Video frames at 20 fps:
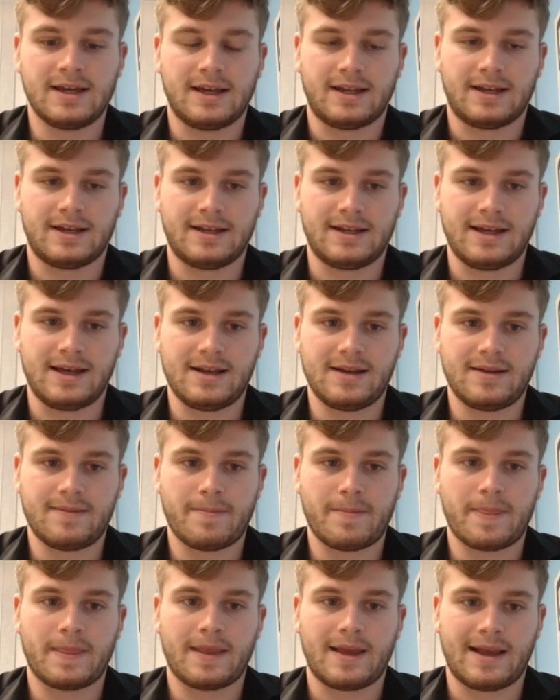Then
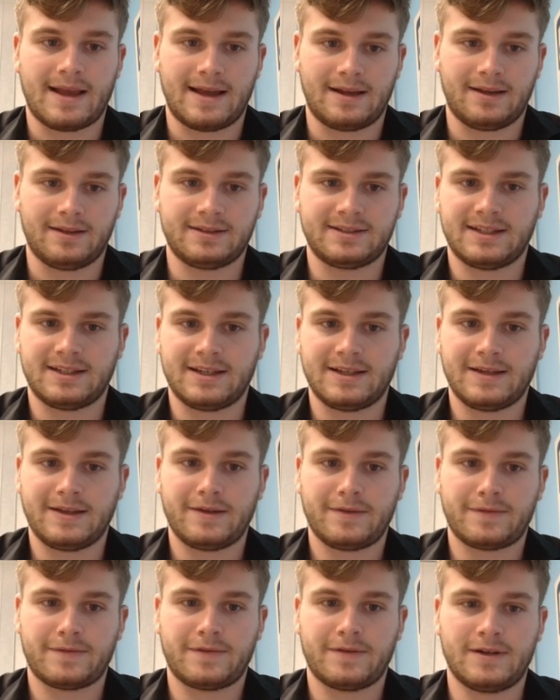else
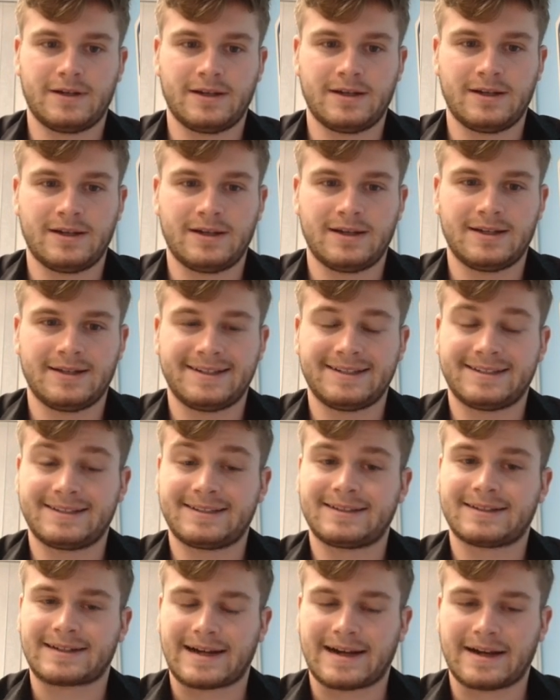if
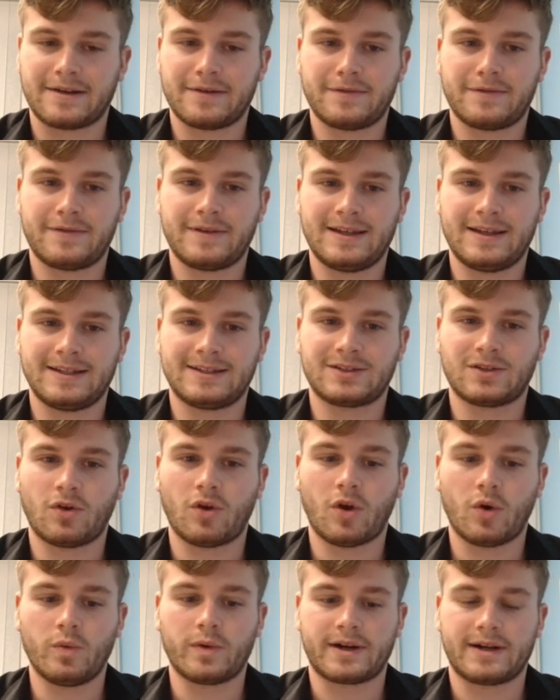strength is
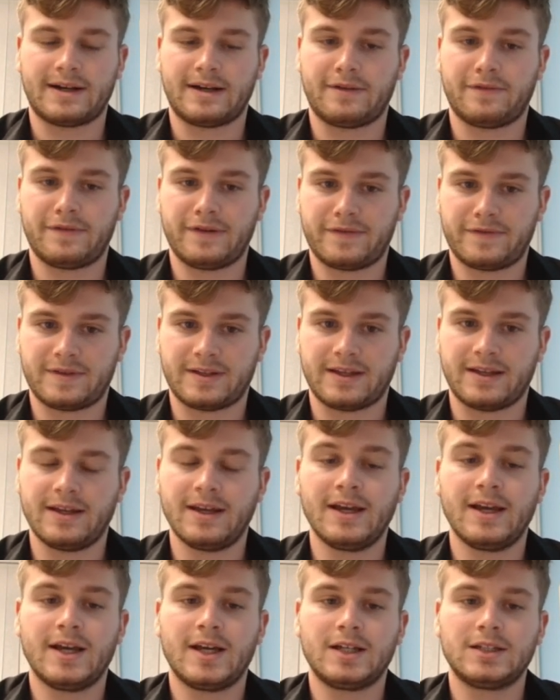lower than 50.
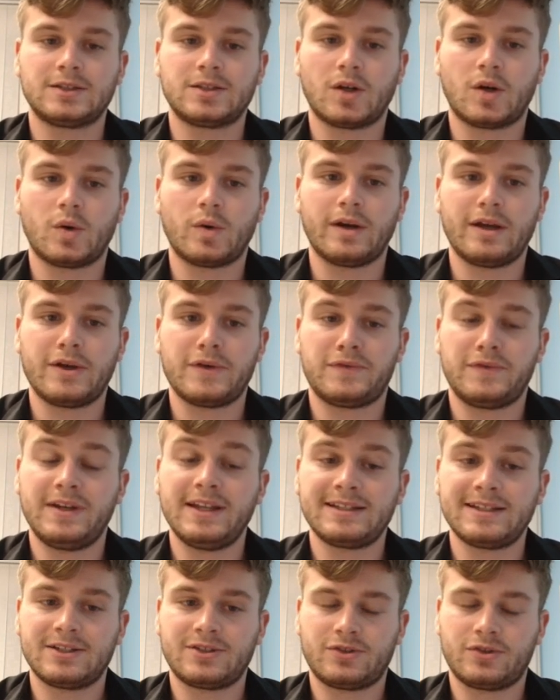So if
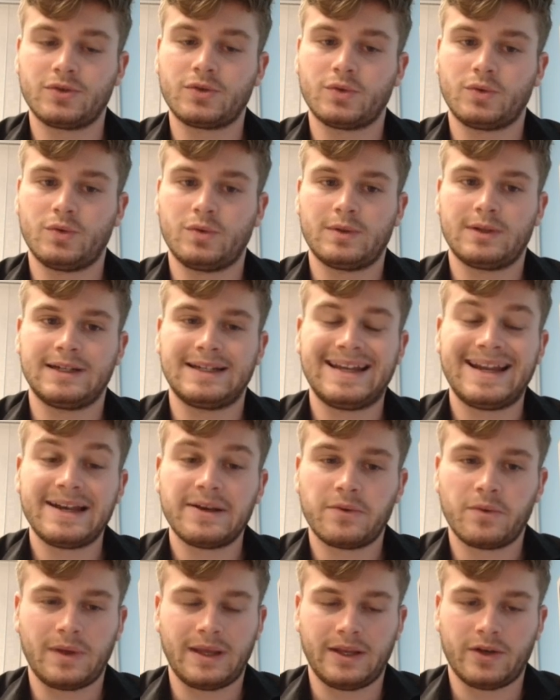this is true,
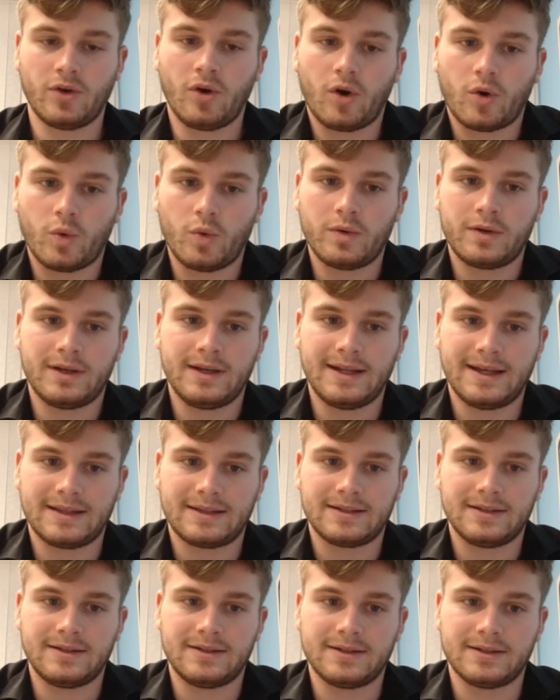then we know
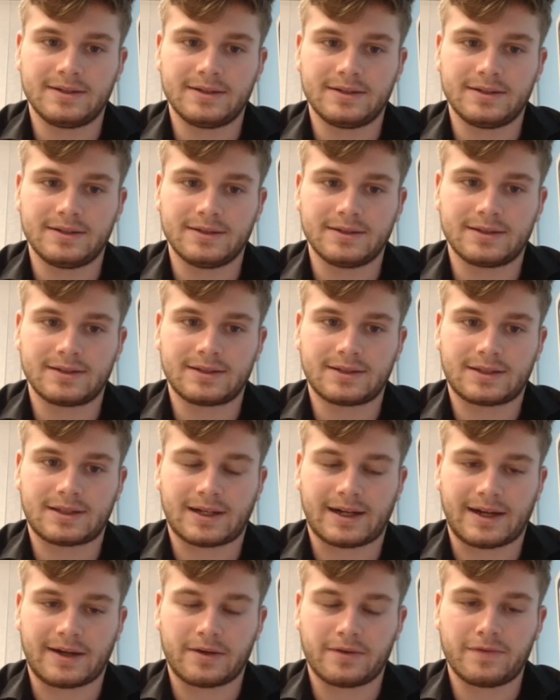that the
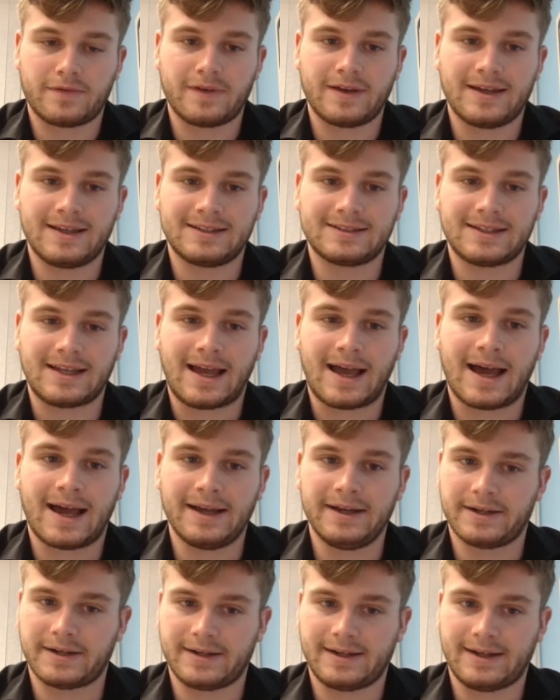strength is
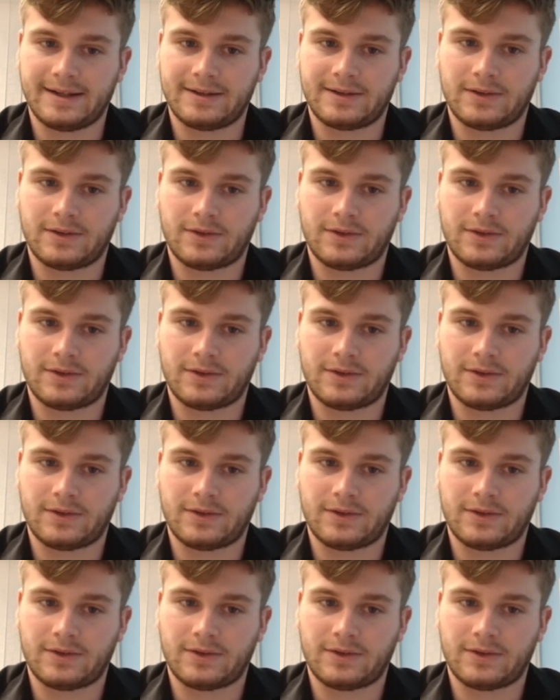higher than